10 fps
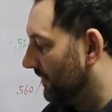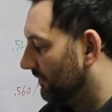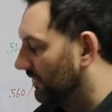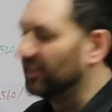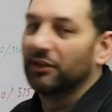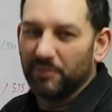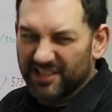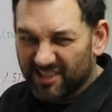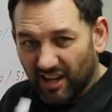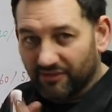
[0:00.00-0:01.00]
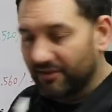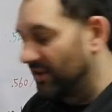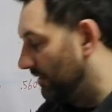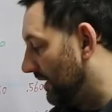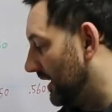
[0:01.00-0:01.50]
little bit softer
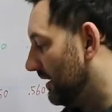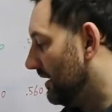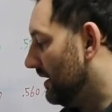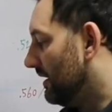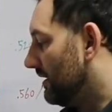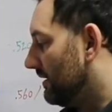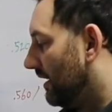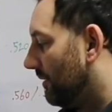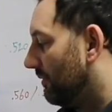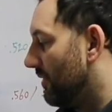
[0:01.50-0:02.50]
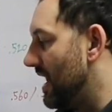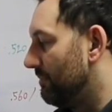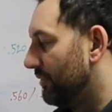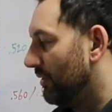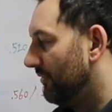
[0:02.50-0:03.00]
anyway,
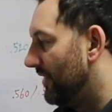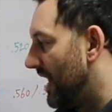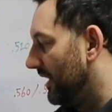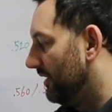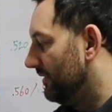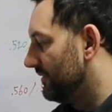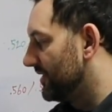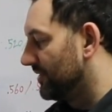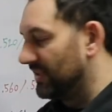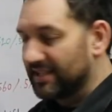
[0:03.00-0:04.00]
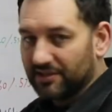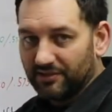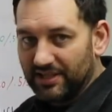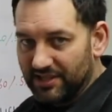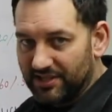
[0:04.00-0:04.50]
ramp profile, so that's a
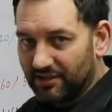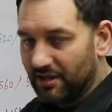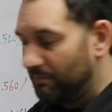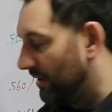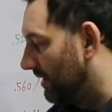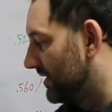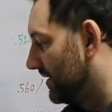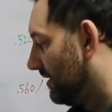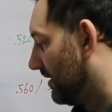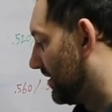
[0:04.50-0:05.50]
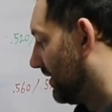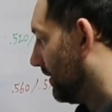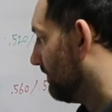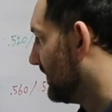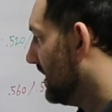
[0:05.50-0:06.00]
little easier on parts long
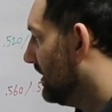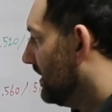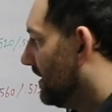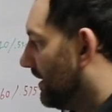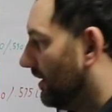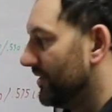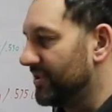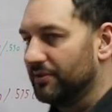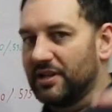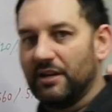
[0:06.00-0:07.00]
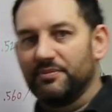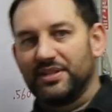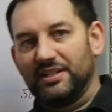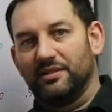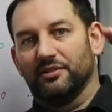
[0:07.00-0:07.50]
term. It also
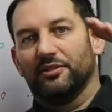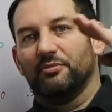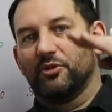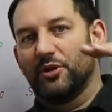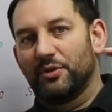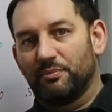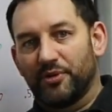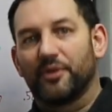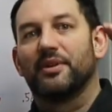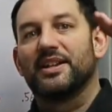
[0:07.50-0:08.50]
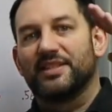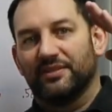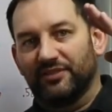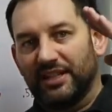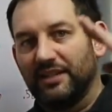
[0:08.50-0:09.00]
comes in a little more
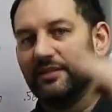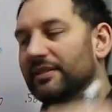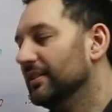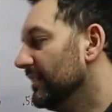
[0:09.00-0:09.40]
progressively.